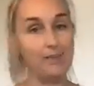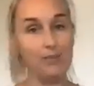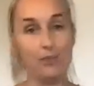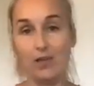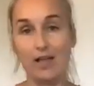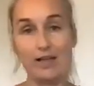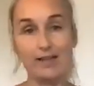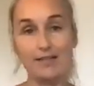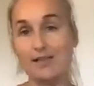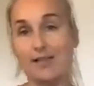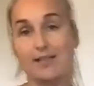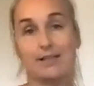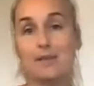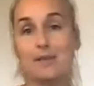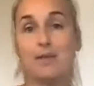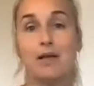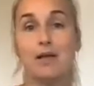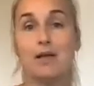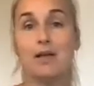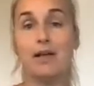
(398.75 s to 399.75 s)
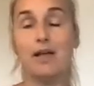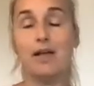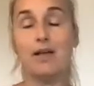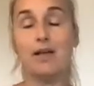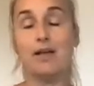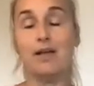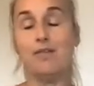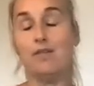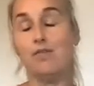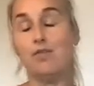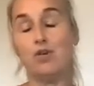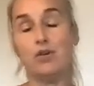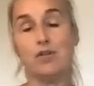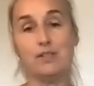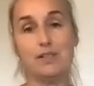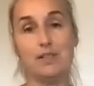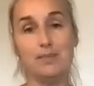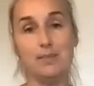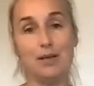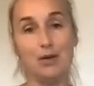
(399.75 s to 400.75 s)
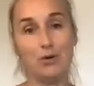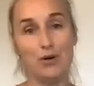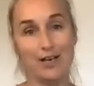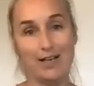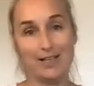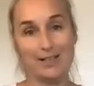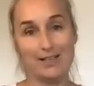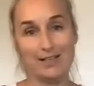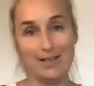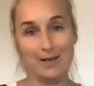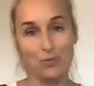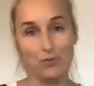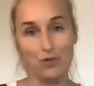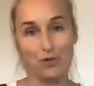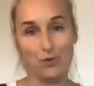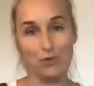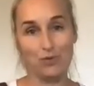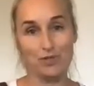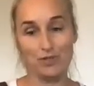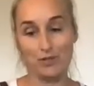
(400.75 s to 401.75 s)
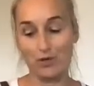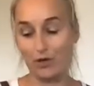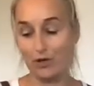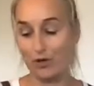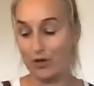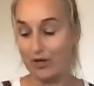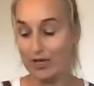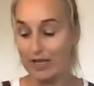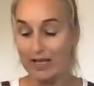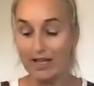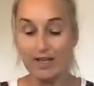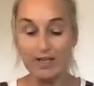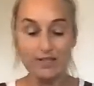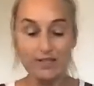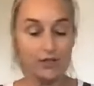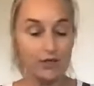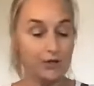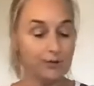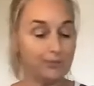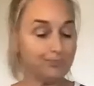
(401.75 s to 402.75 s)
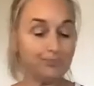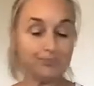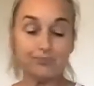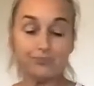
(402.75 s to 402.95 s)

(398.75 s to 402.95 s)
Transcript: like say something you've got some ingredients in with your risotto. So